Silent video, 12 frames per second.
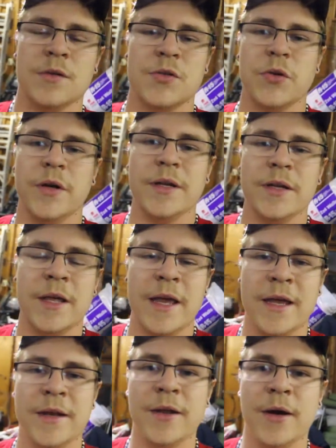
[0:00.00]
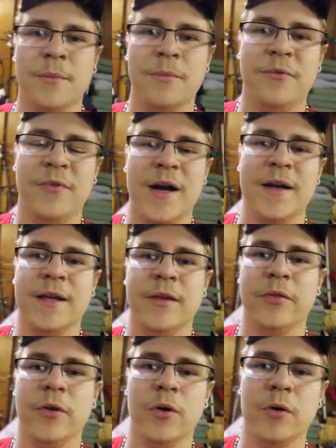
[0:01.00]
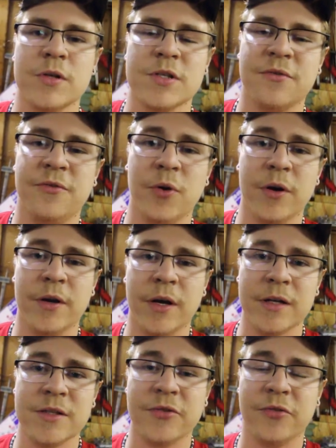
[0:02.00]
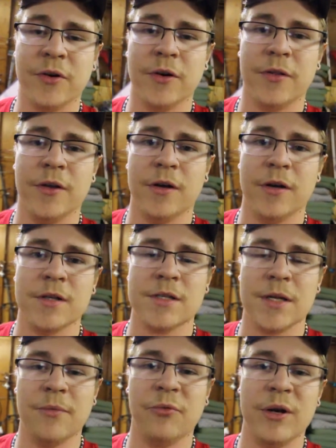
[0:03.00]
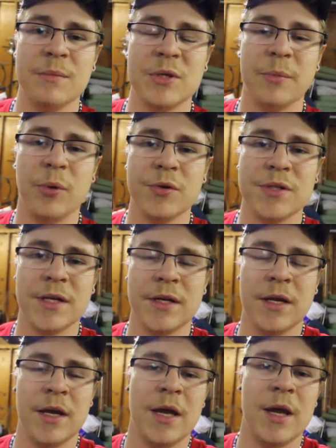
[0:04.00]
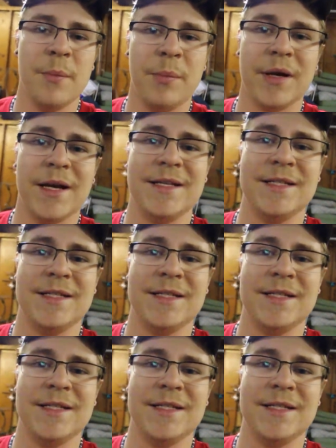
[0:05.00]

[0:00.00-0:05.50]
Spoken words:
So I didn't end up finding those 4 nuts for the subframe to bolt in, but I